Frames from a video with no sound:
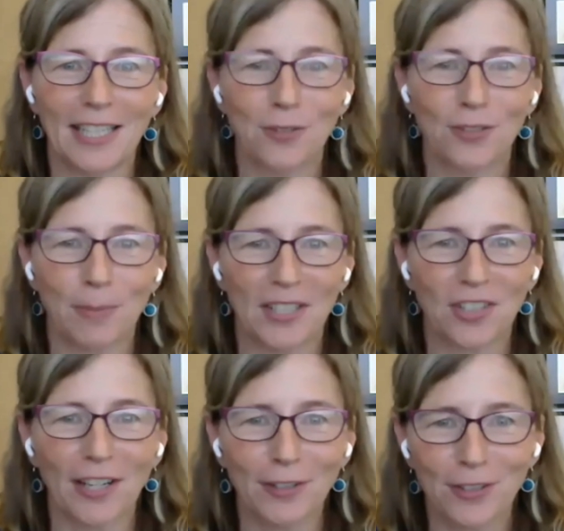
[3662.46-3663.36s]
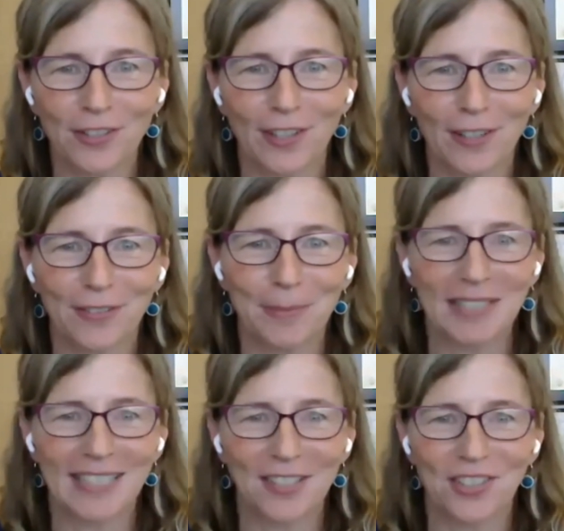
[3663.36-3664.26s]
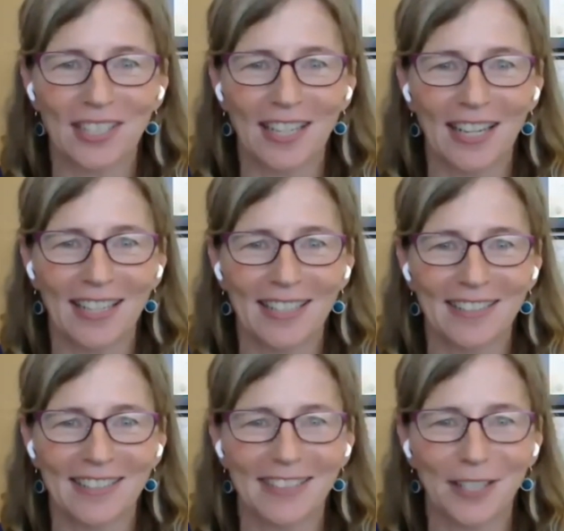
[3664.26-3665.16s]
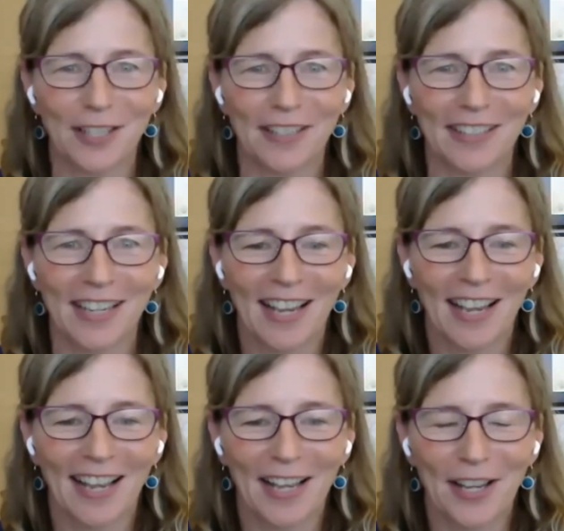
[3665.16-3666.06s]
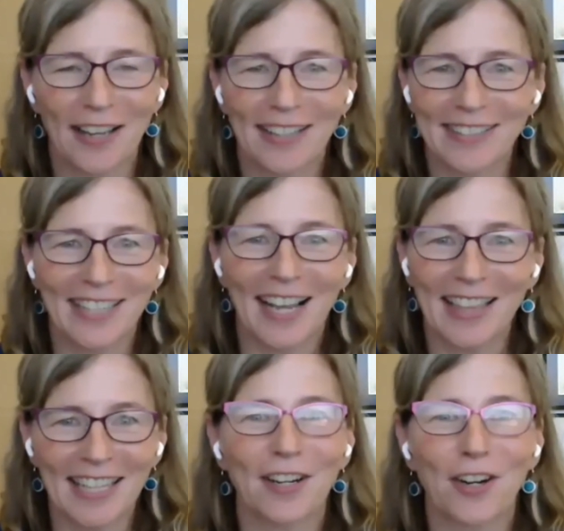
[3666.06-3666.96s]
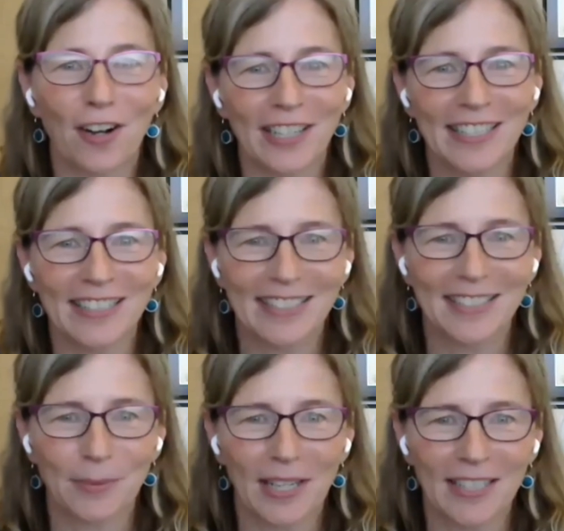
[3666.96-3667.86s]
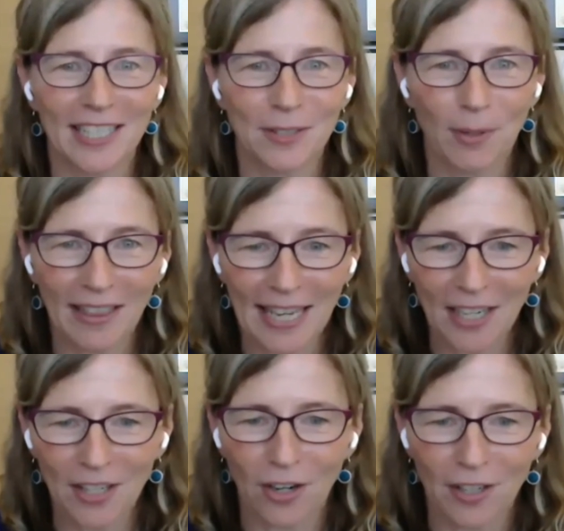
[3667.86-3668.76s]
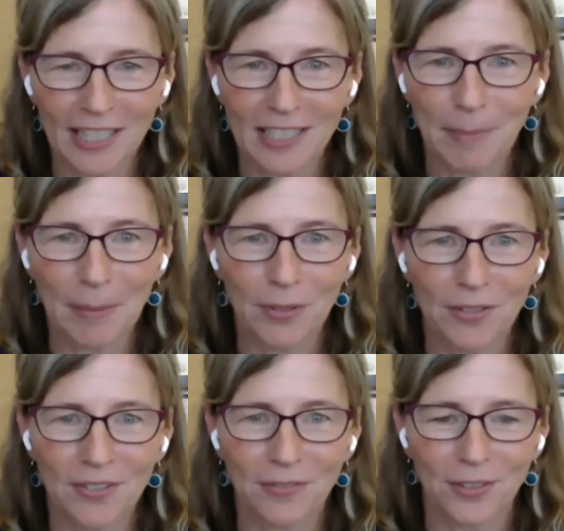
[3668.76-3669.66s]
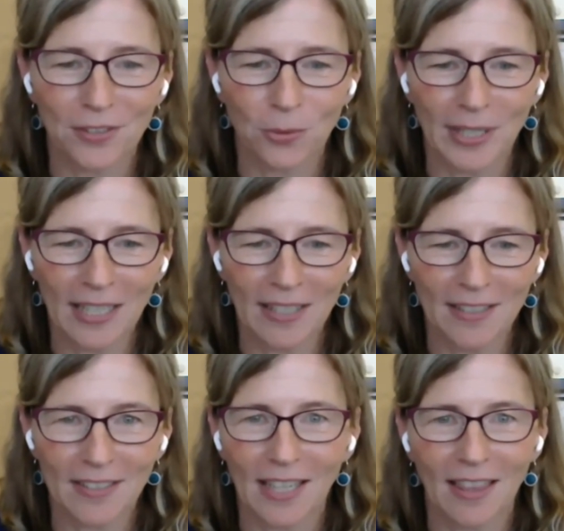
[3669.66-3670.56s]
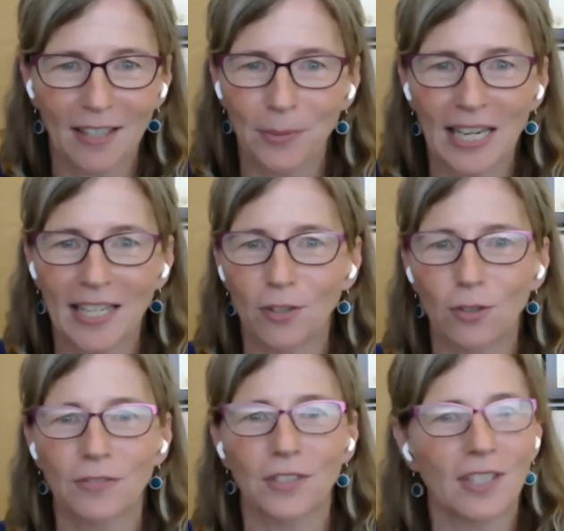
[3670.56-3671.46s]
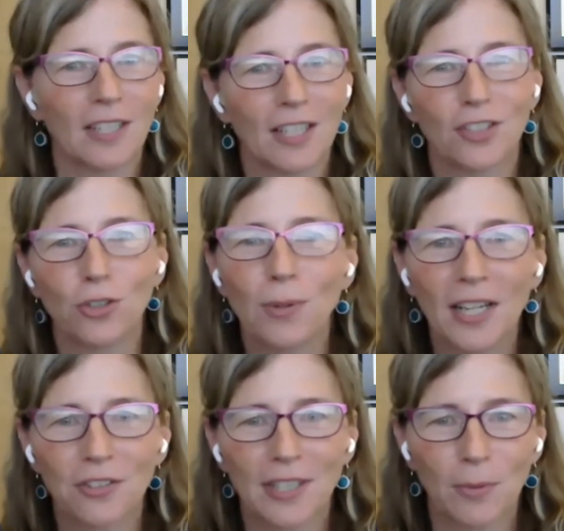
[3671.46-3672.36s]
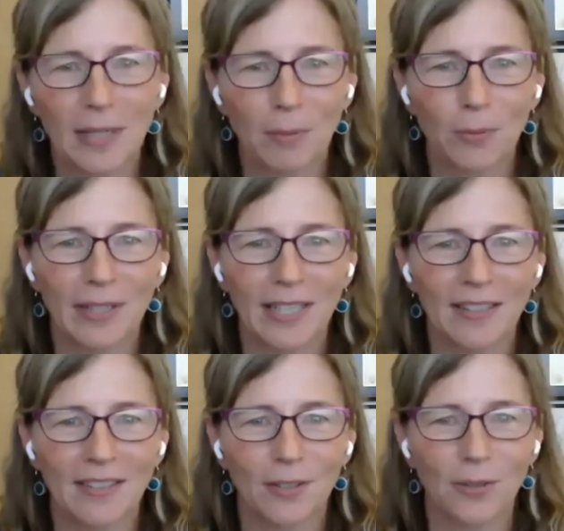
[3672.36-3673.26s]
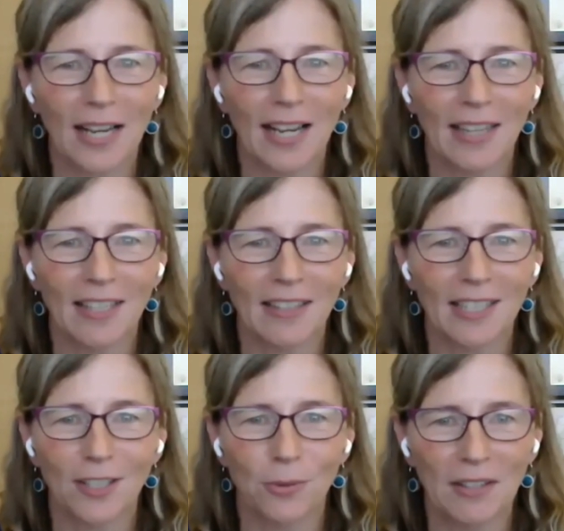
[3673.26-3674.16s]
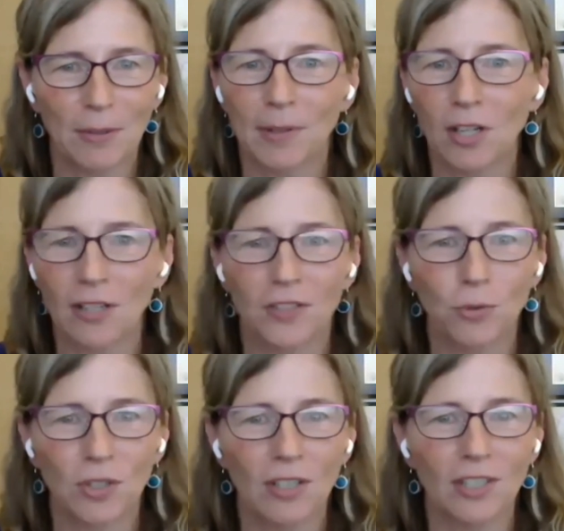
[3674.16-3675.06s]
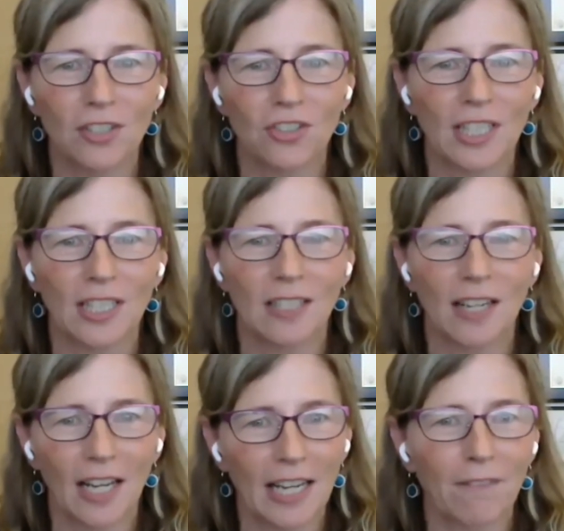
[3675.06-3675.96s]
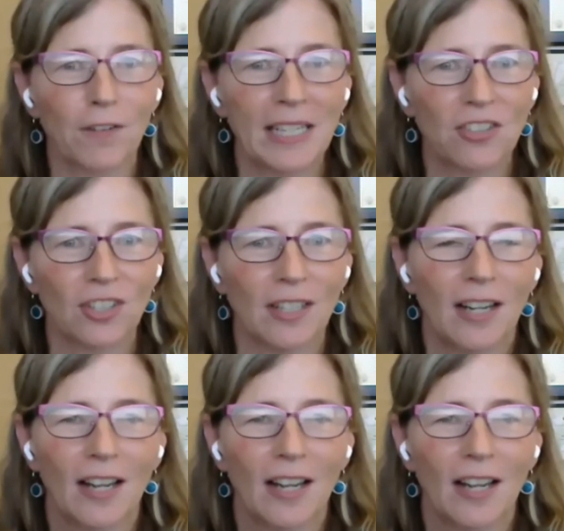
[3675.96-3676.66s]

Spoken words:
you so much. I learned a lot from the session, and I think our audience did as well. And I just want to thank our audience members for joining us. I think we had over 200 at one point. So I think that you gave them a lot of new knowledge and information